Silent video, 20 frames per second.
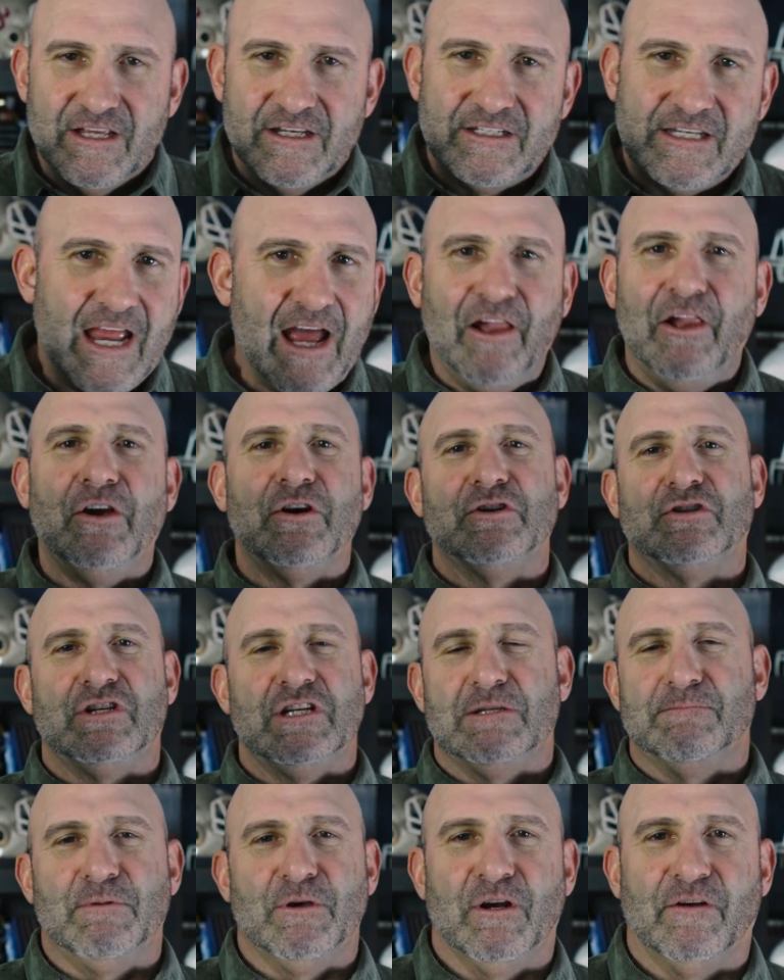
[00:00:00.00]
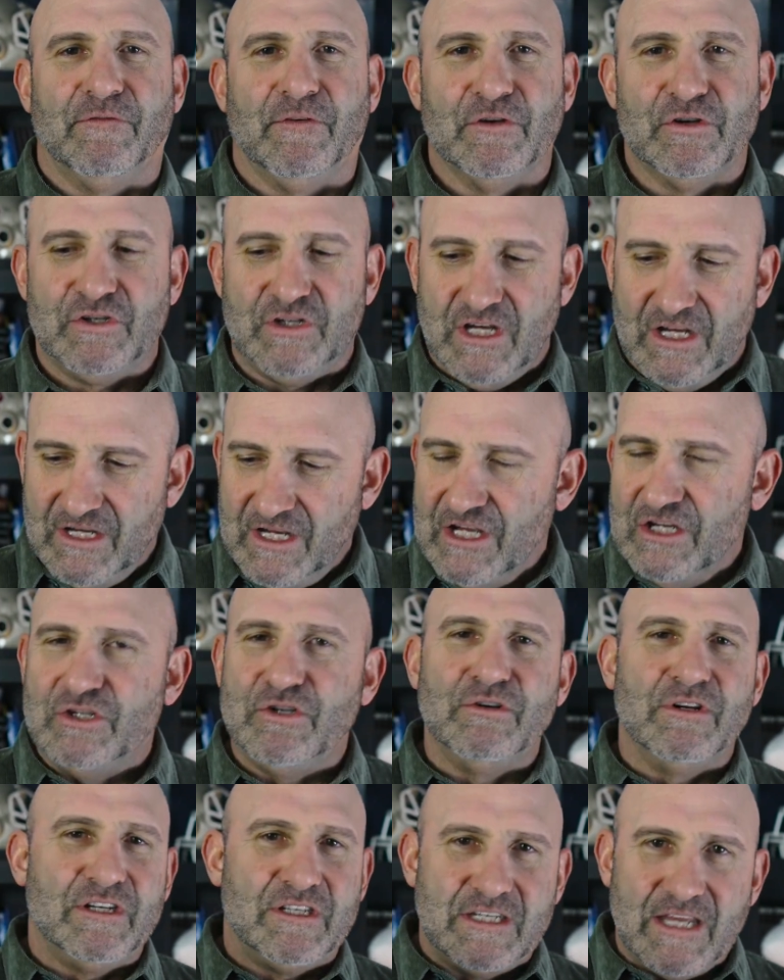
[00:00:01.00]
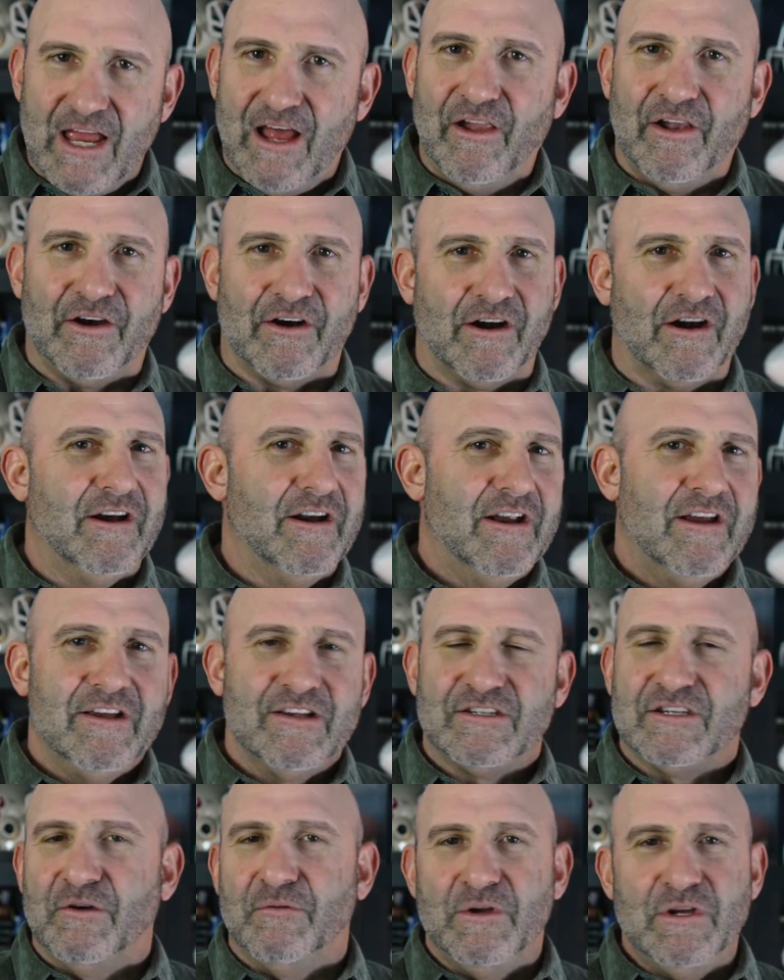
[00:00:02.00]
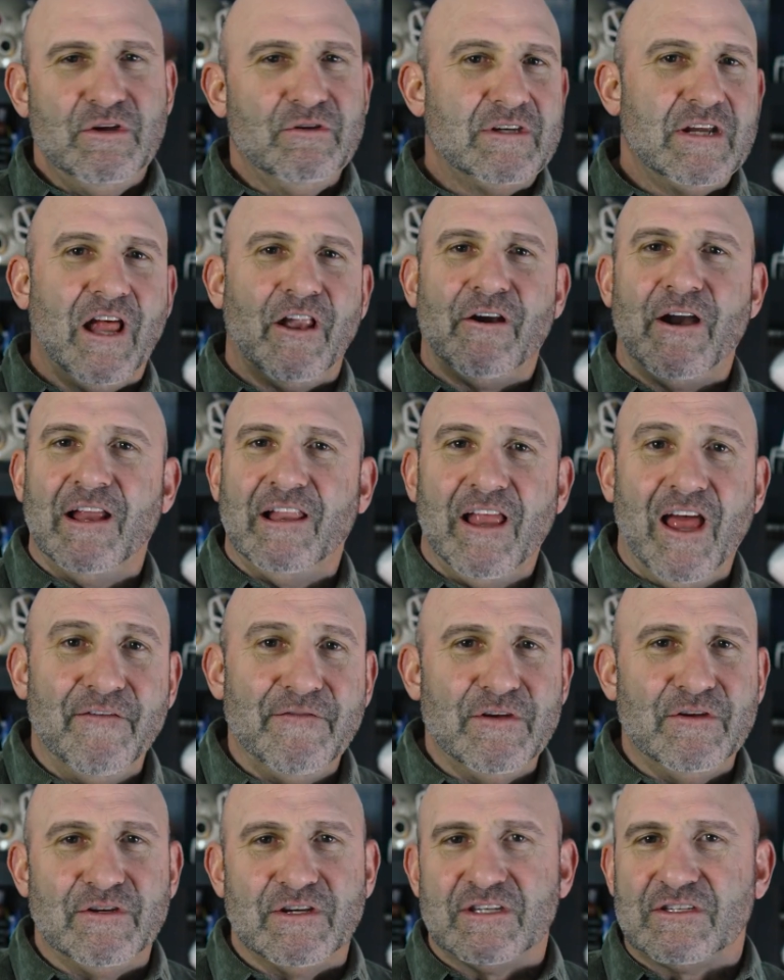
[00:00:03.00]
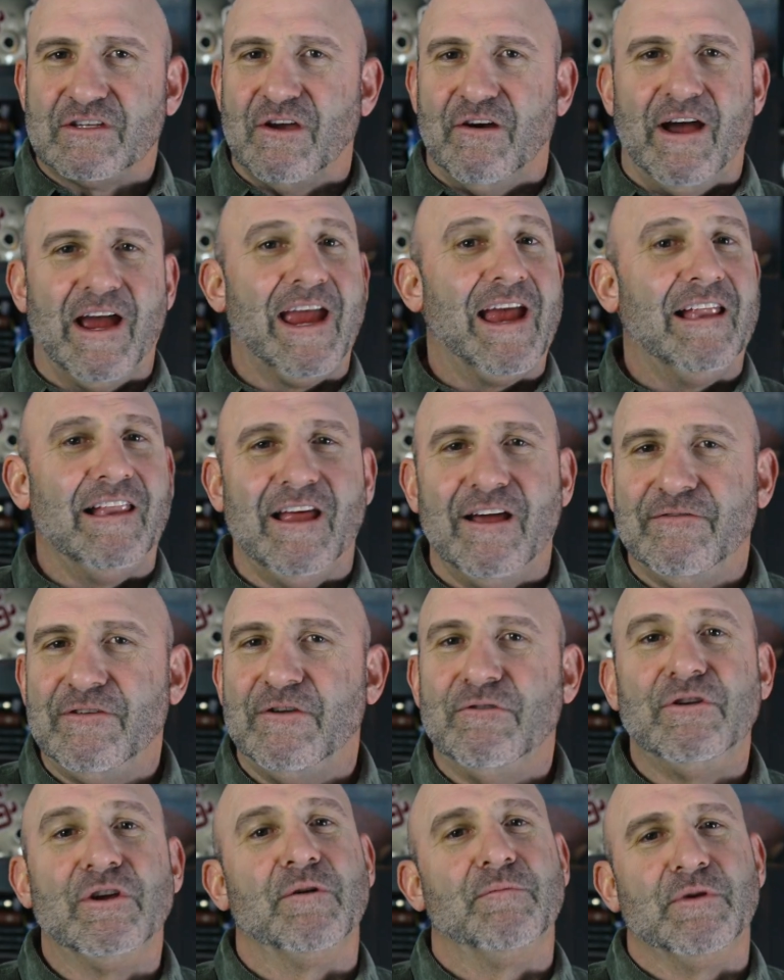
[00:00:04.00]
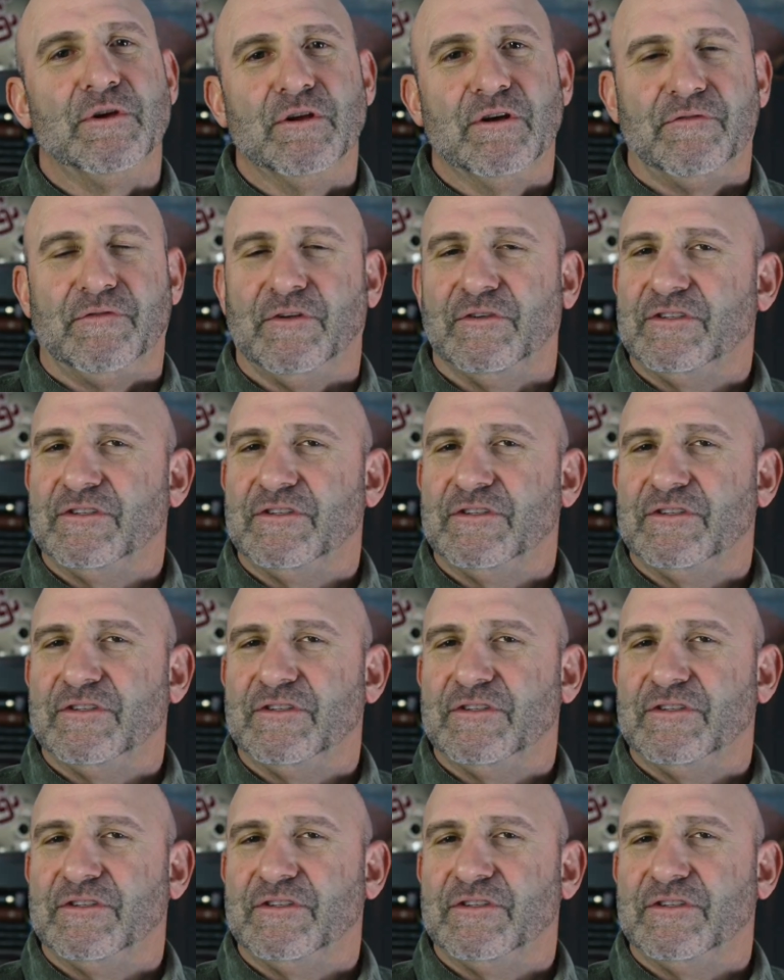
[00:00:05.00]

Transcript: Tell her she's beautiful. She needs you to tell her. So when you tell her I love you, just go, hey, I love you, you're beautiful.